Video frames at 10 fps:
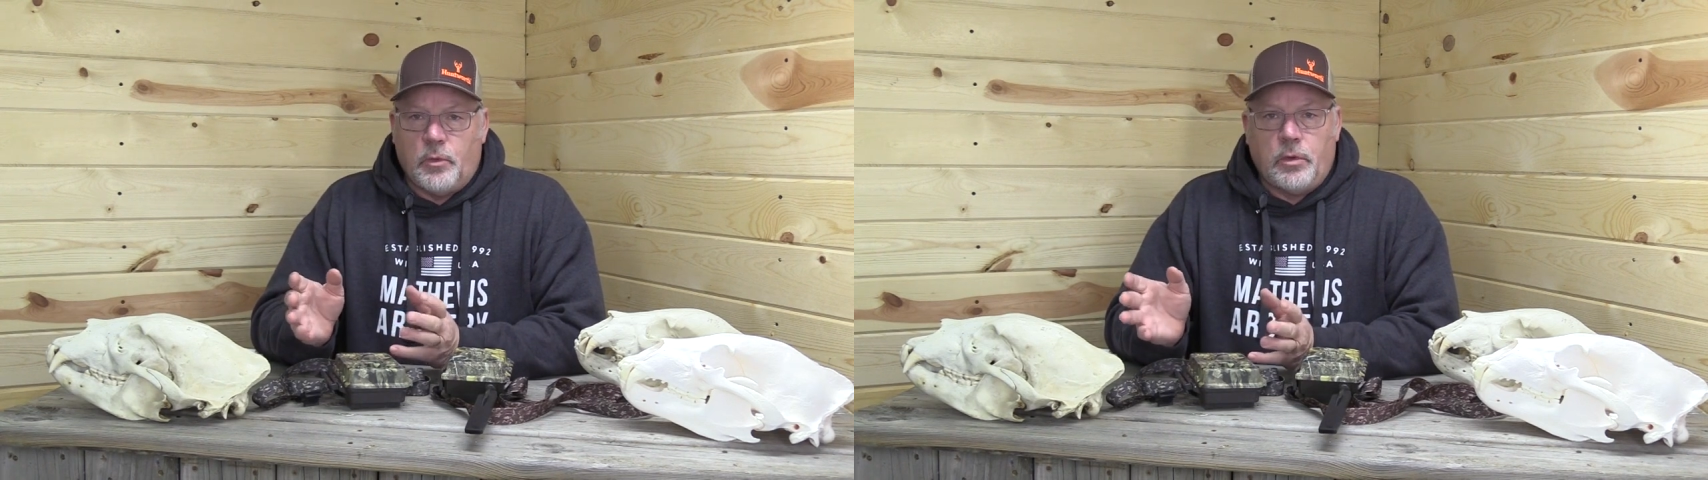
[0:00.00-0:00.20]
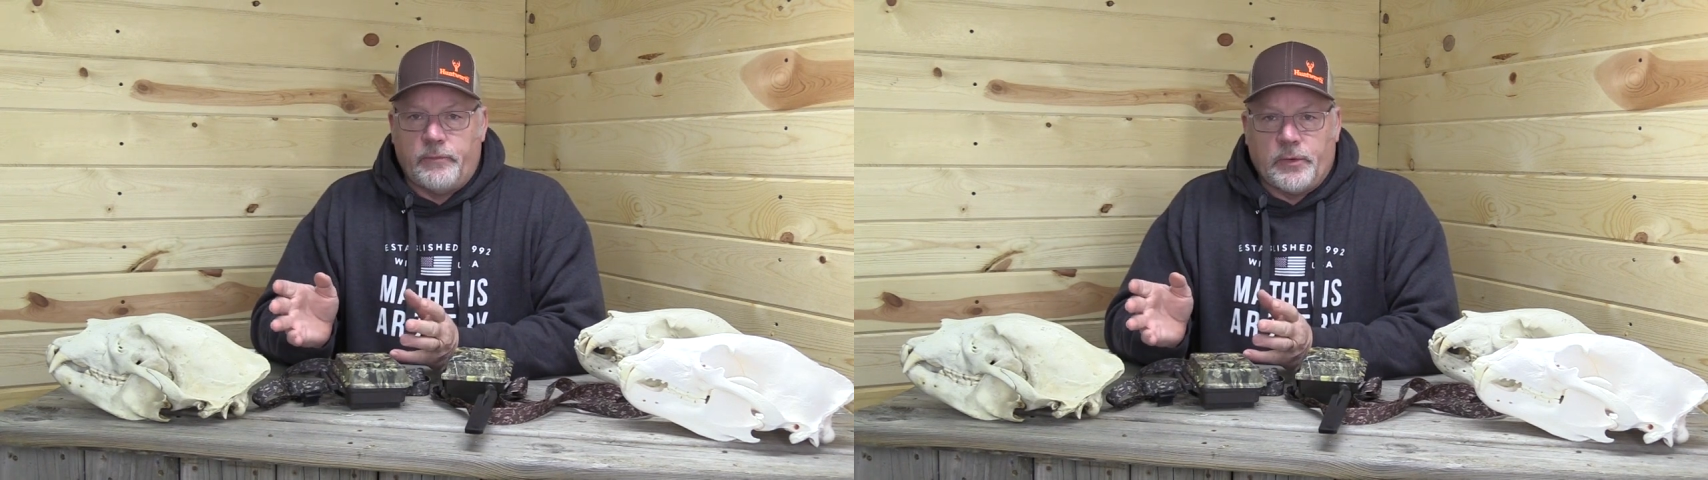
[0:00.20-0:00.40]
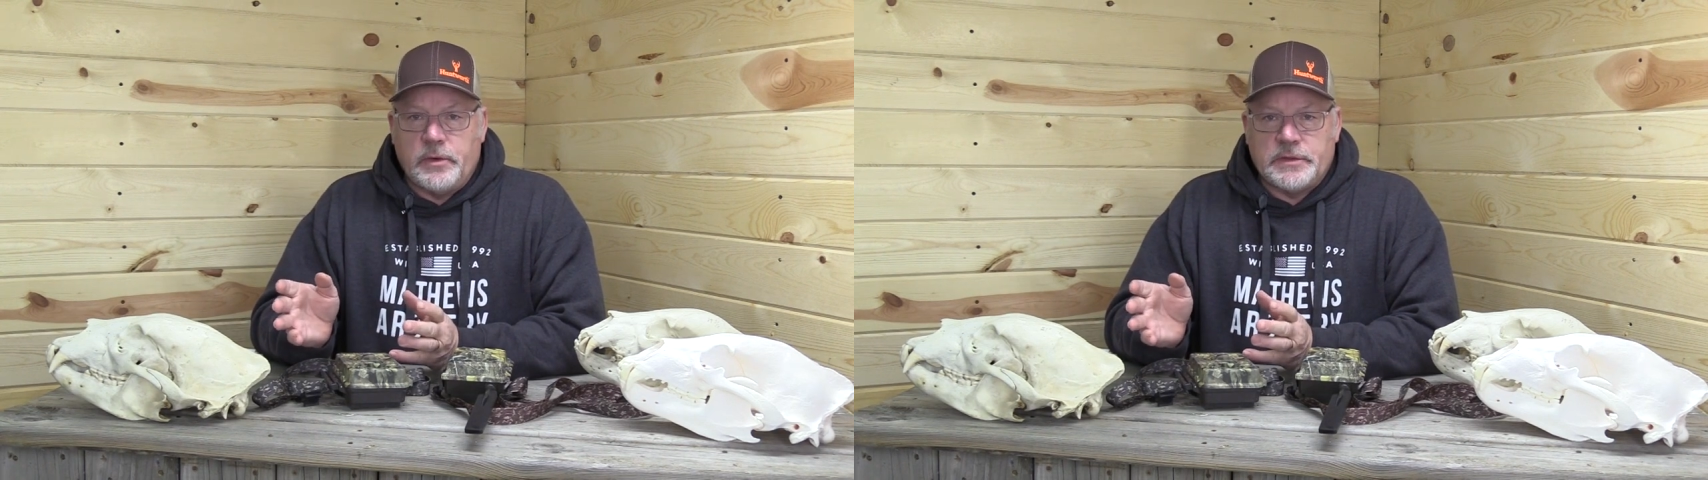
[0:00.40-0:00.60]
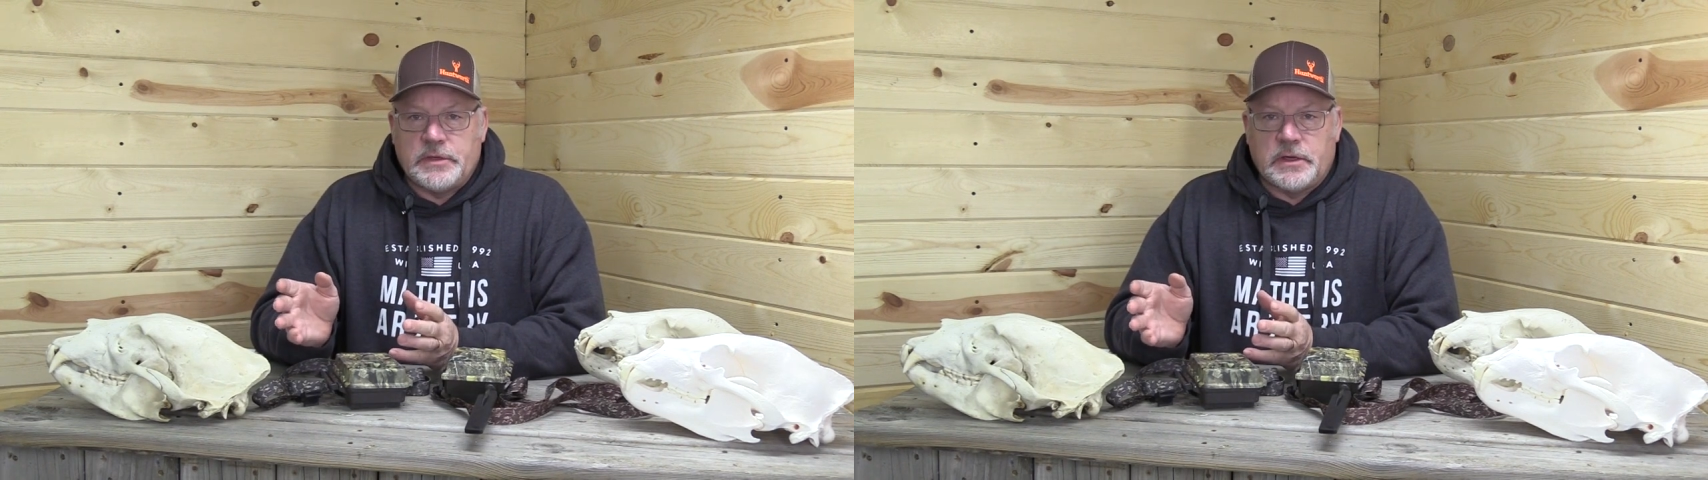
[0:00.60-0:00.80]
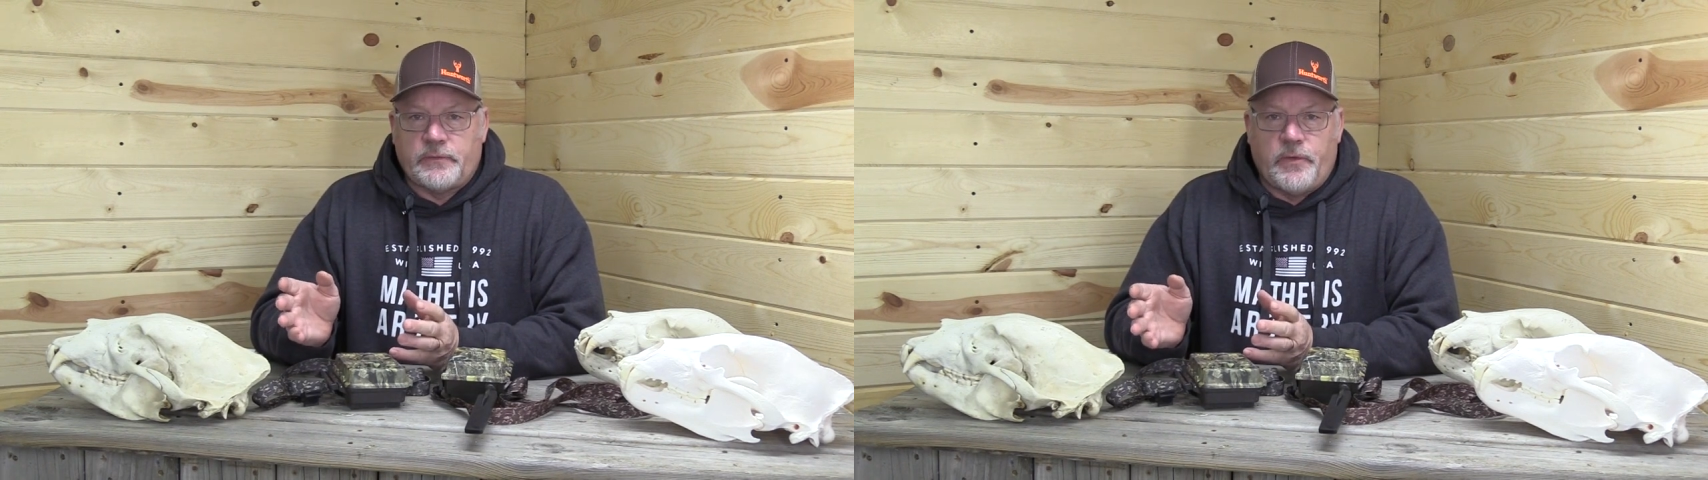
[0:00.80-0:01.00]
roll of
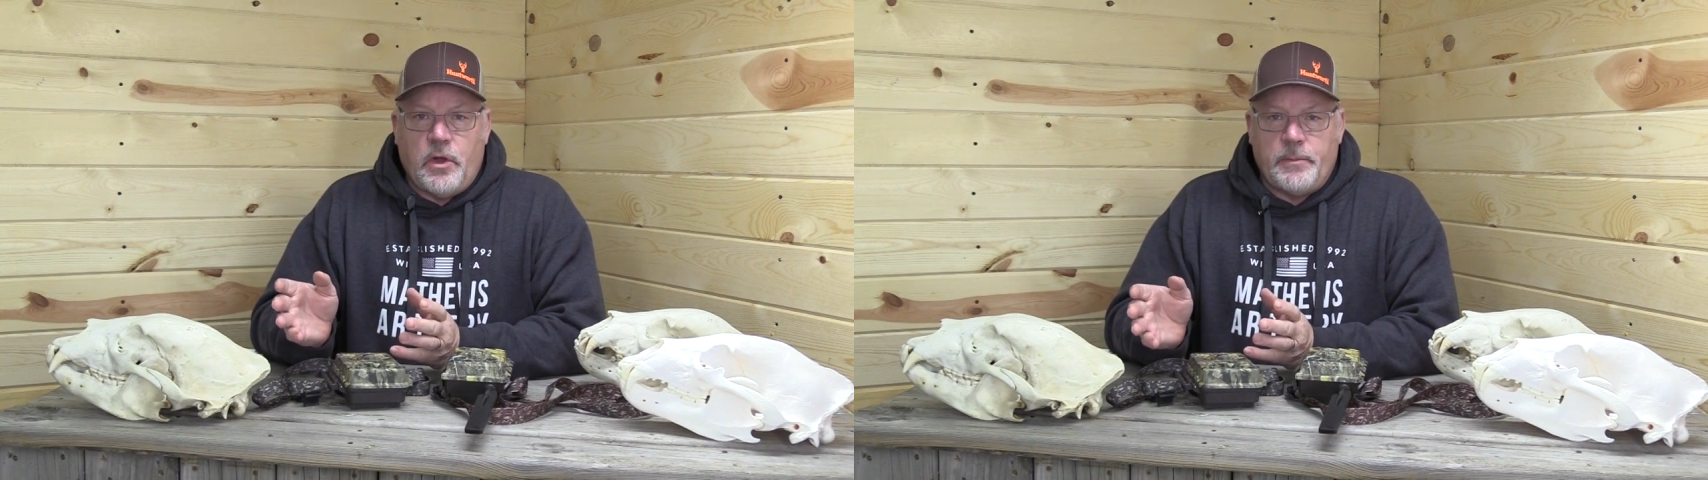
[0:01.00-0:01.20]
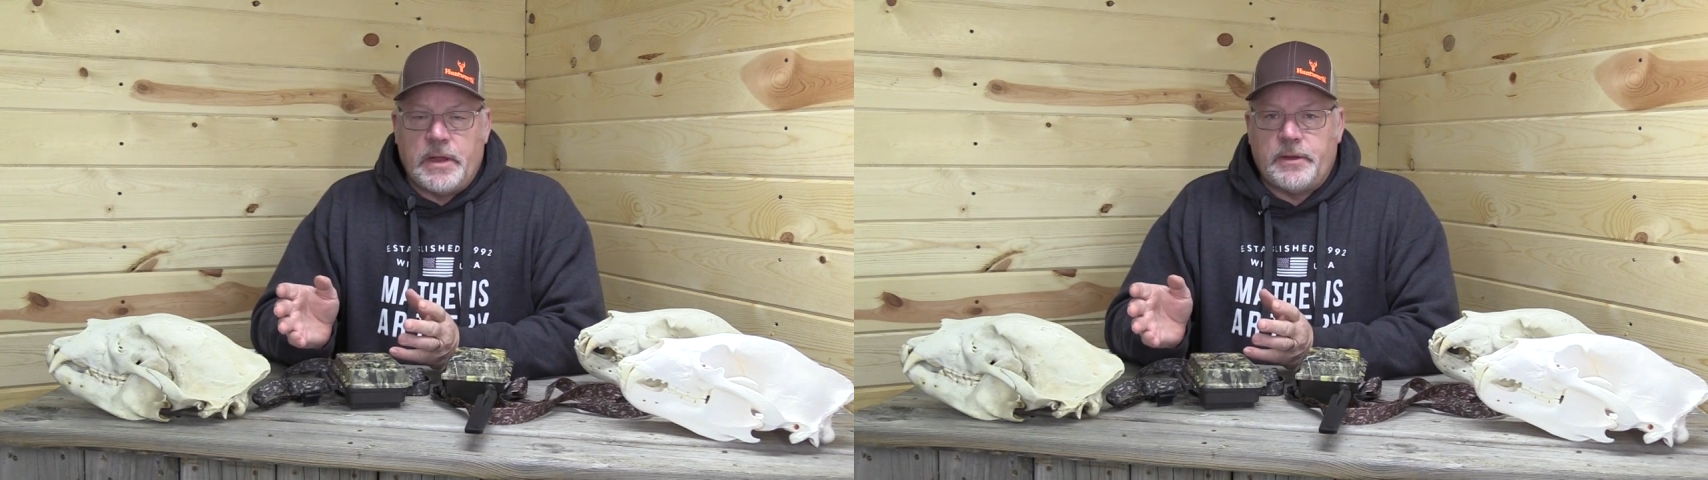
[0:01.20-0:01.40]
36 film